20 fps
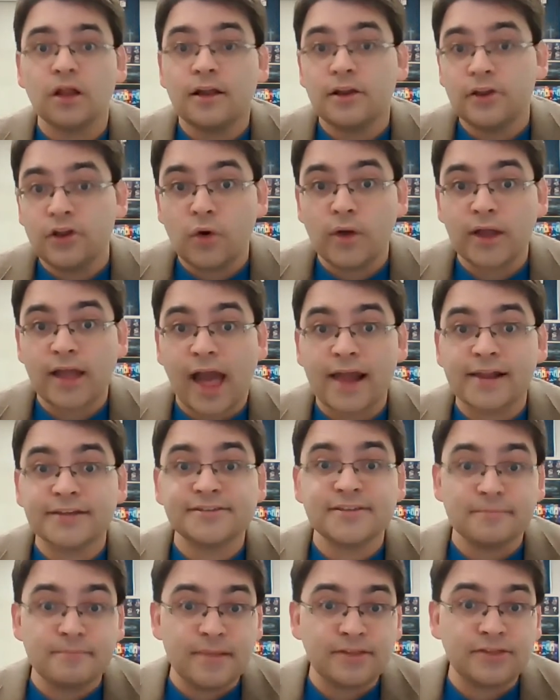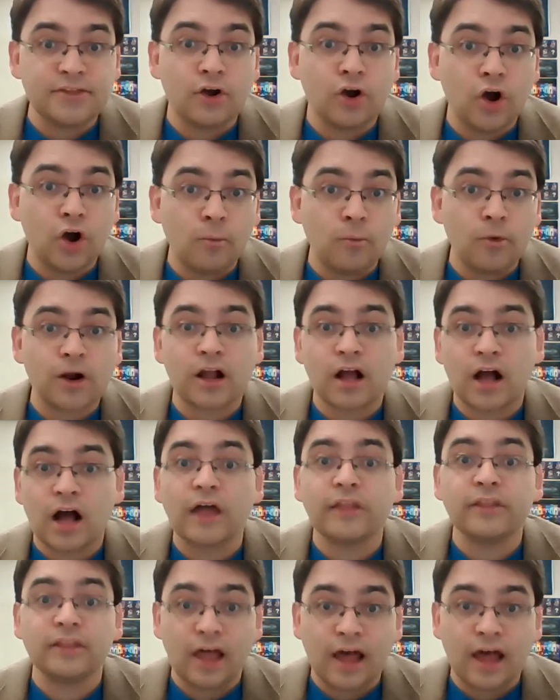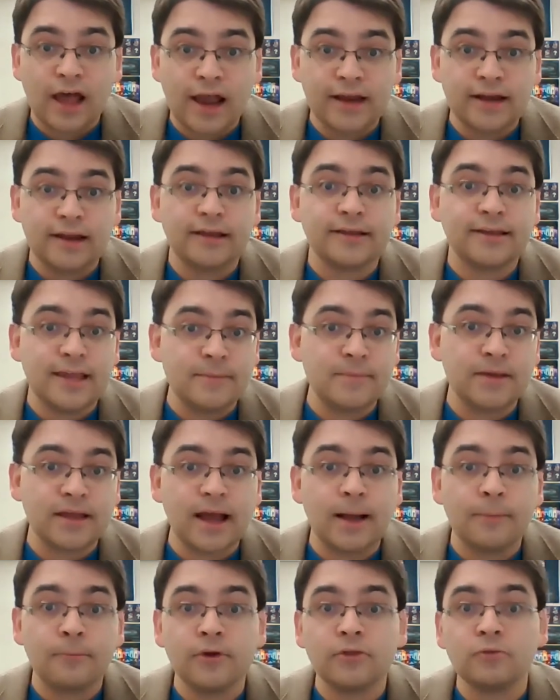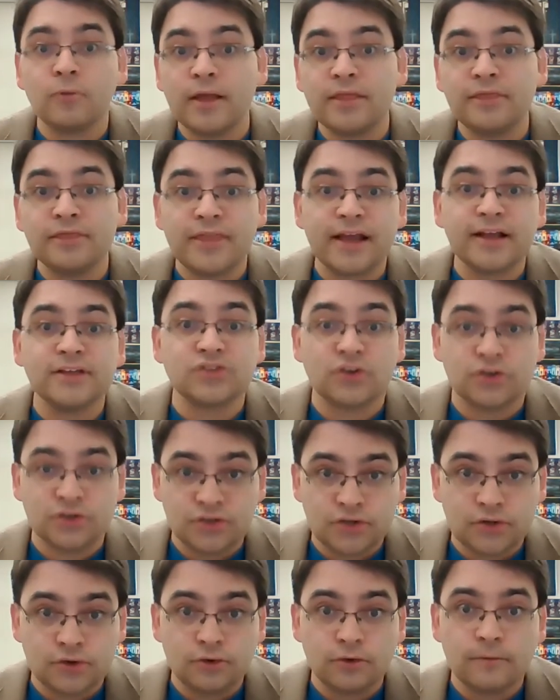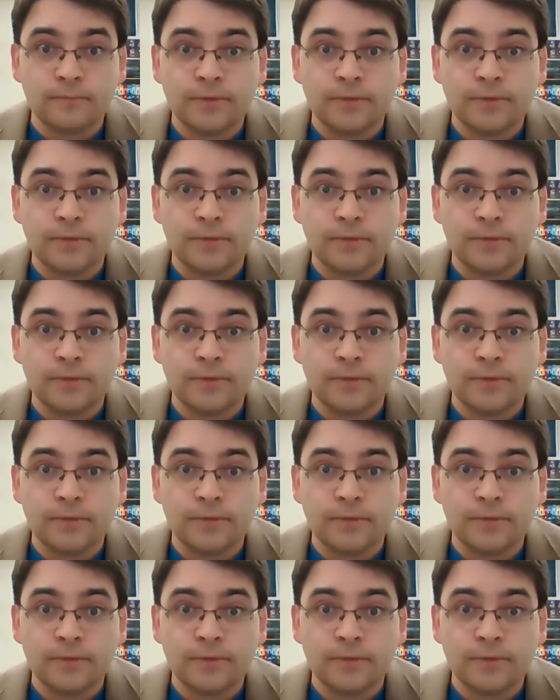knowing how to submit their homework online and keeping up with when things are due.